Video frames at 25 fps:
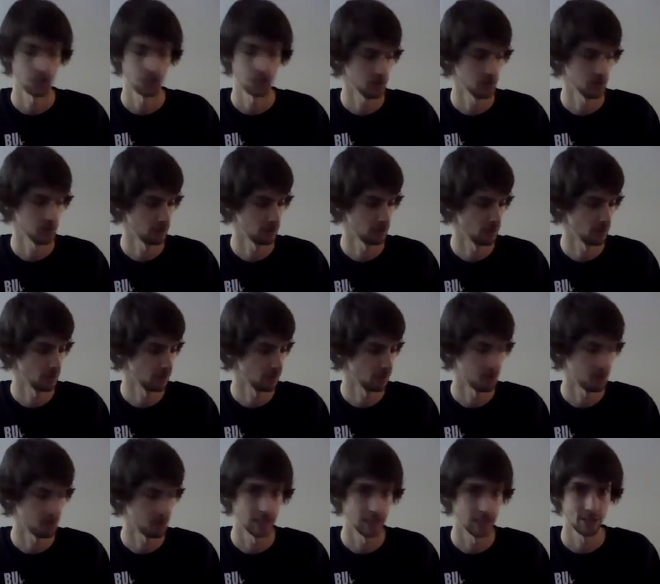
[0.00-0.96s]
the way
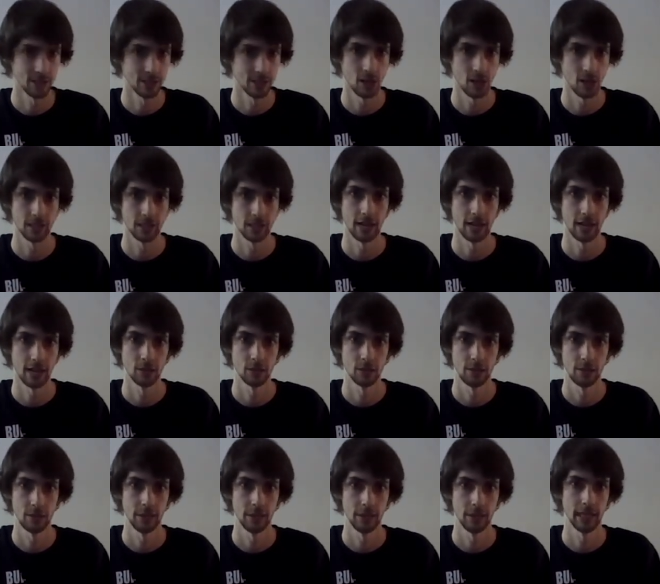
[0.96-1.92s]
a song sounds by
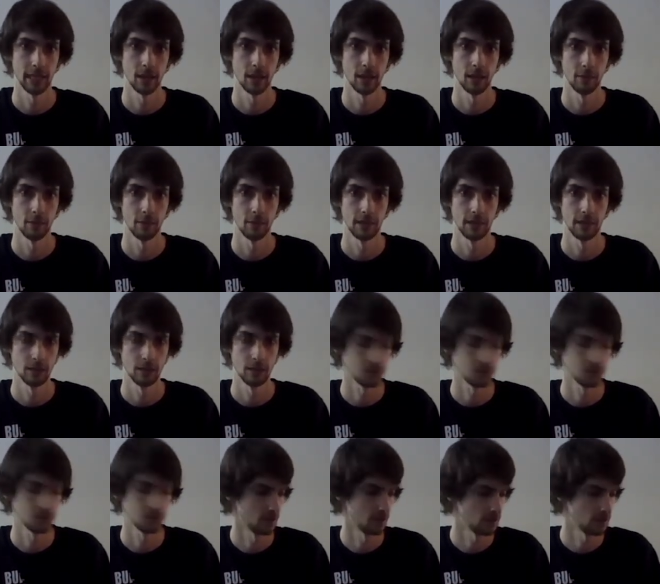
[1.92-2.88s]
playing up and down
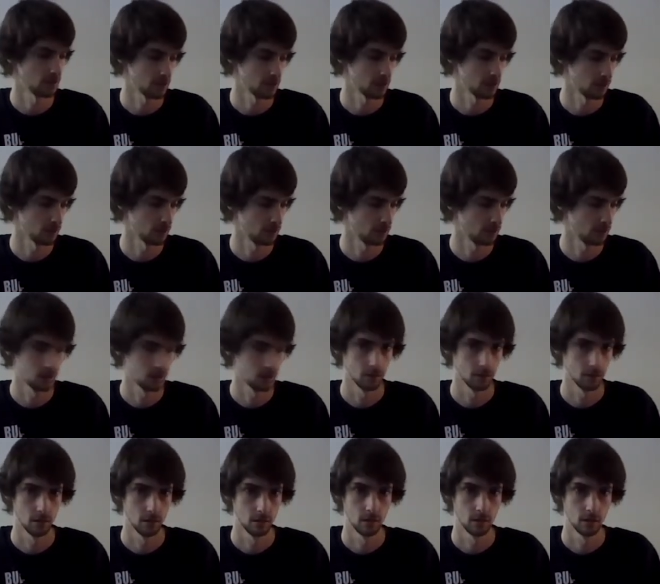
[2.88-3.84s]
strums. So
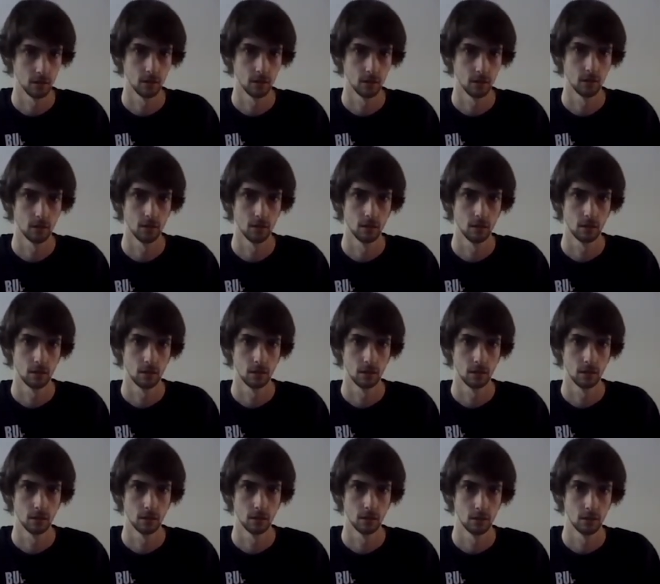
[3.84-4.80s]

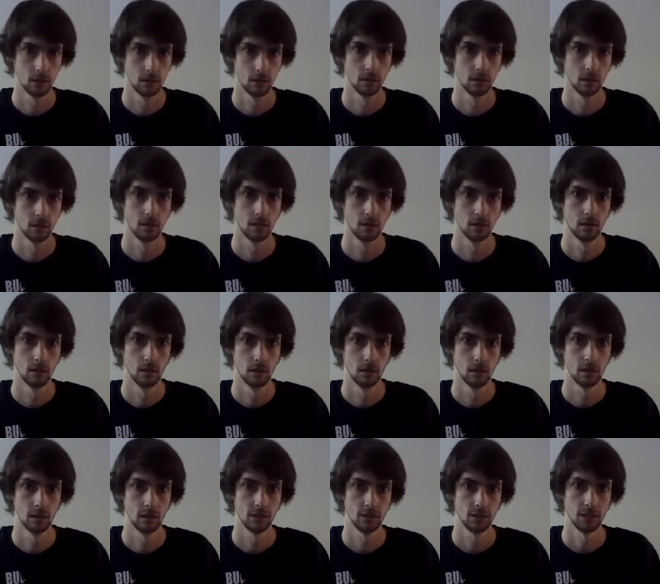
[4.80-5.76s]

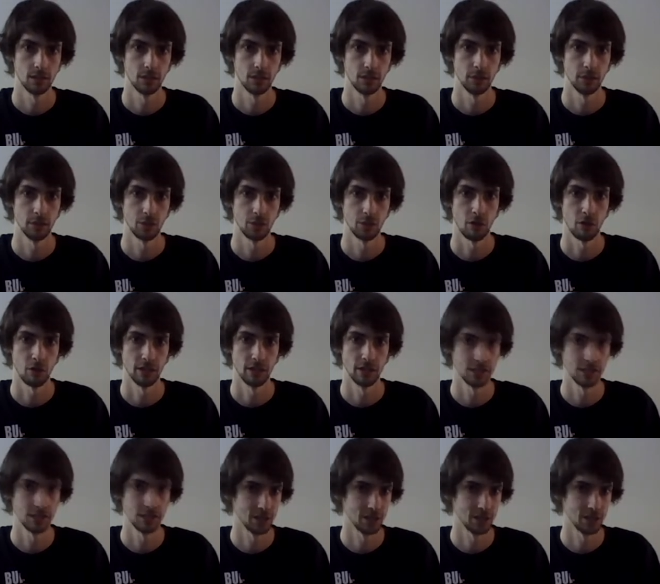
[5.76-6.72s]
the simplest one is to
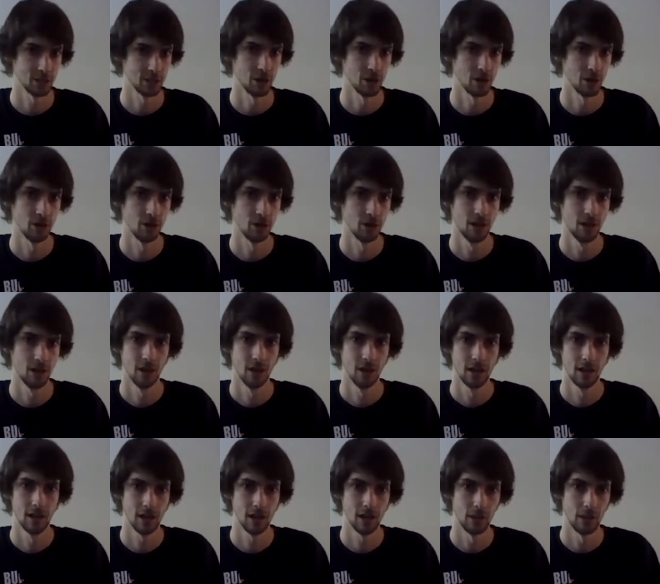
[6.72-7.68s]
just go
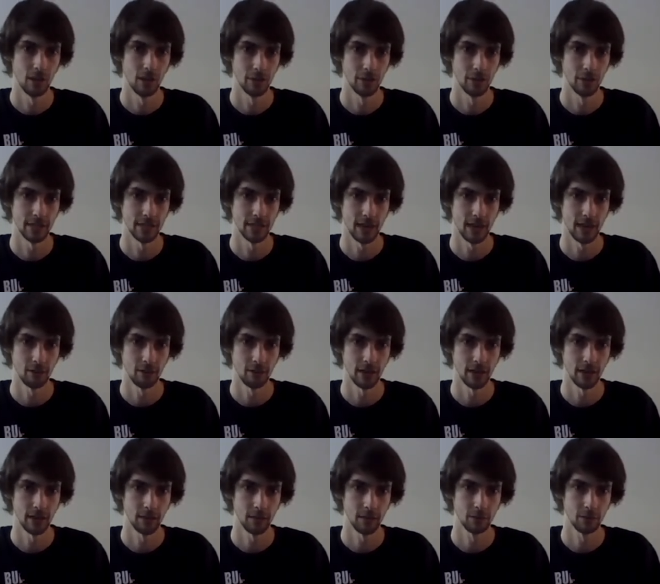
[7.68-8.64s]
up and down, right?
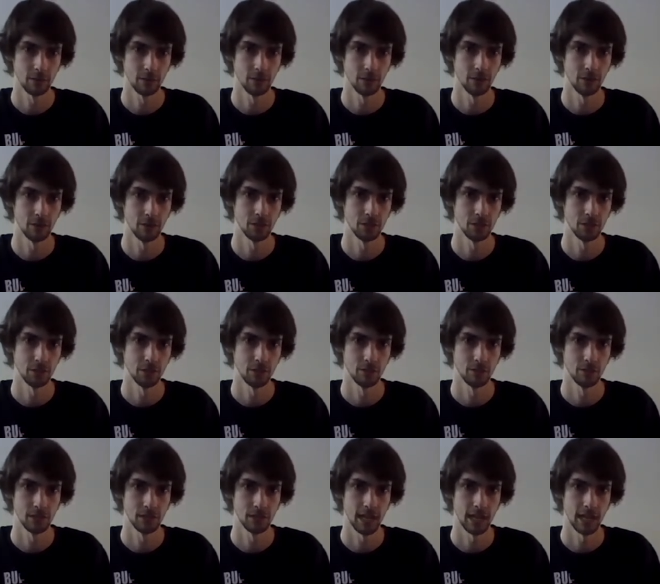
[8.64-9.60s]
But you can do some
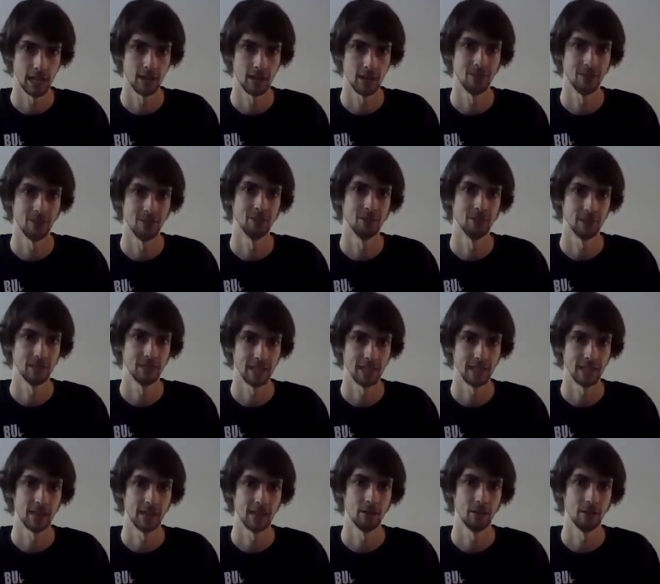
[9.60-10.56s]
down,
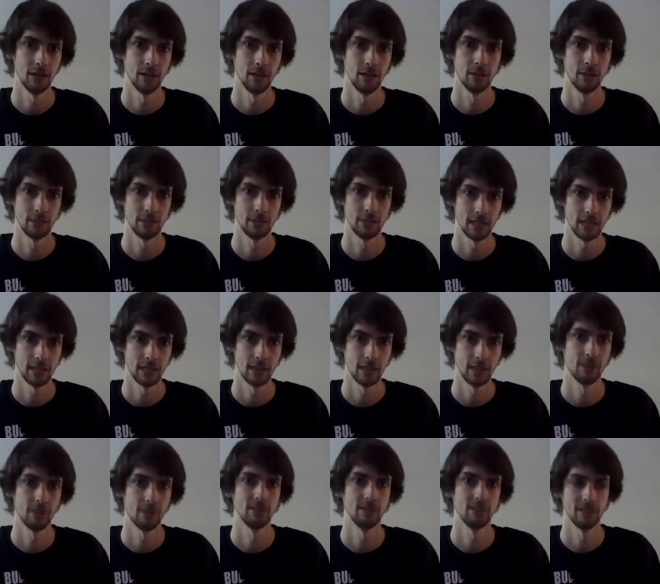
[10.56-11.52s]
down, up,
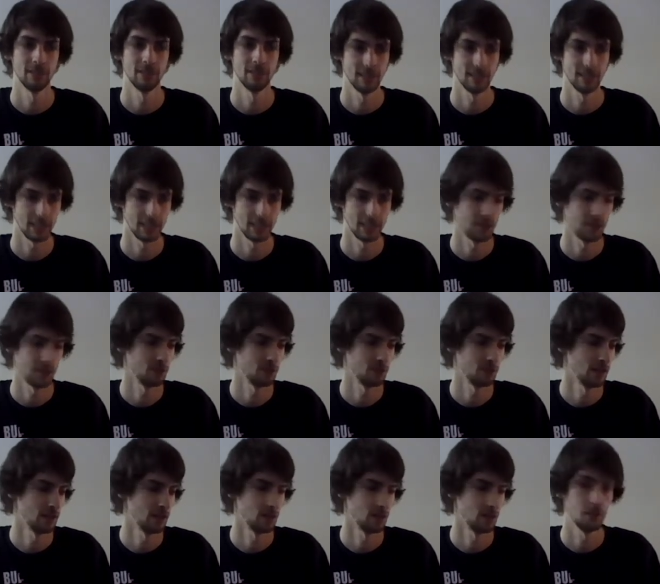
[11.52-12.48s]
down, down, up,
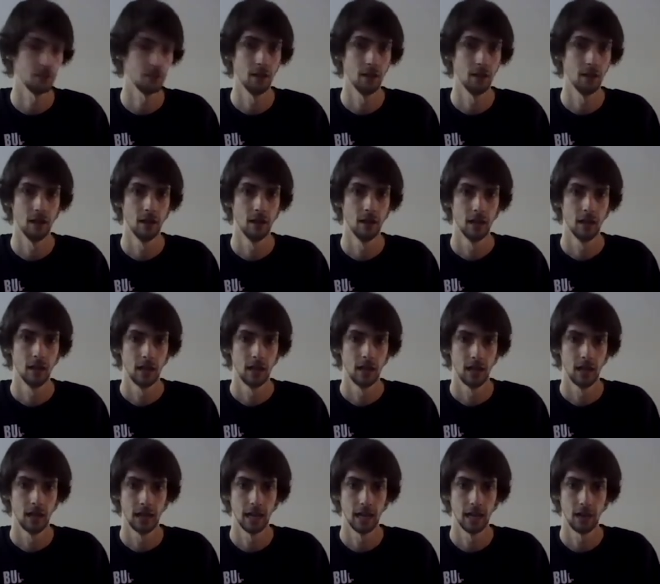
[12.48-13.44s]

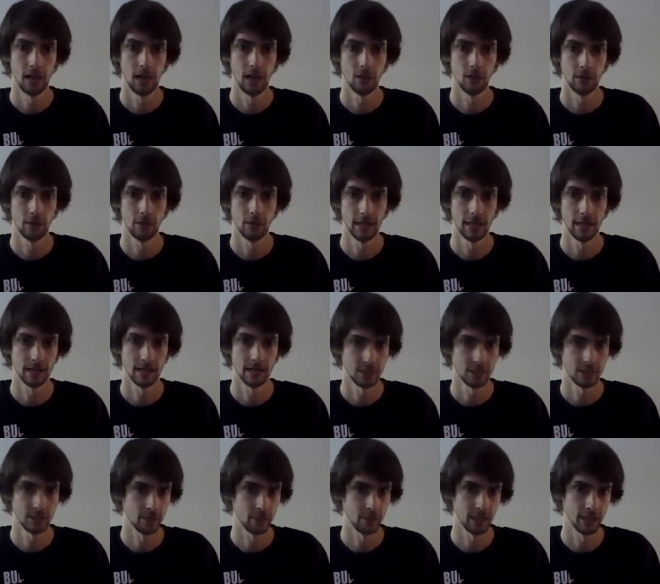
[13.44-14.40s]
and all the way into
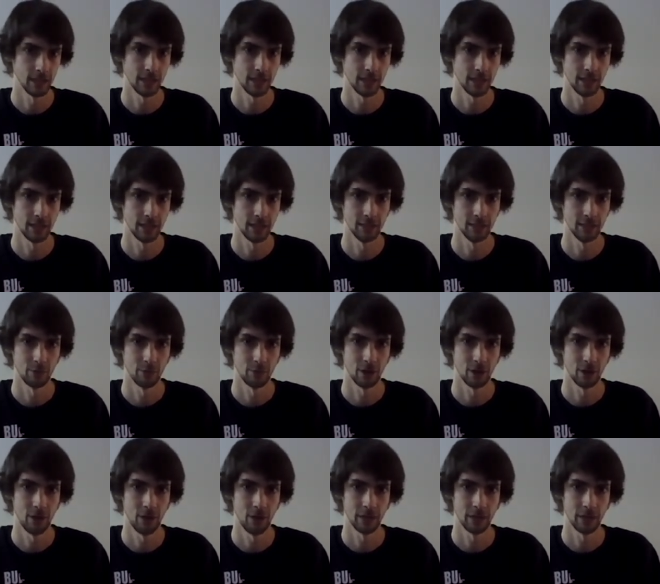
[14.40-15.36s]
something kind of more
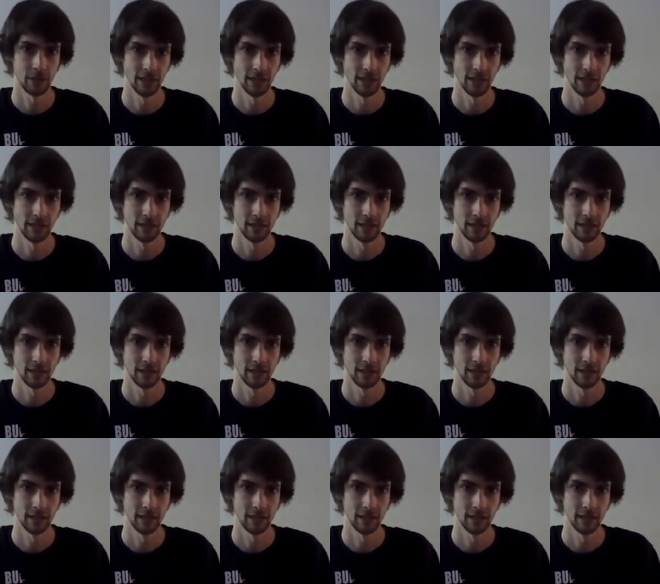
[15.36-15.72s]
complicated, like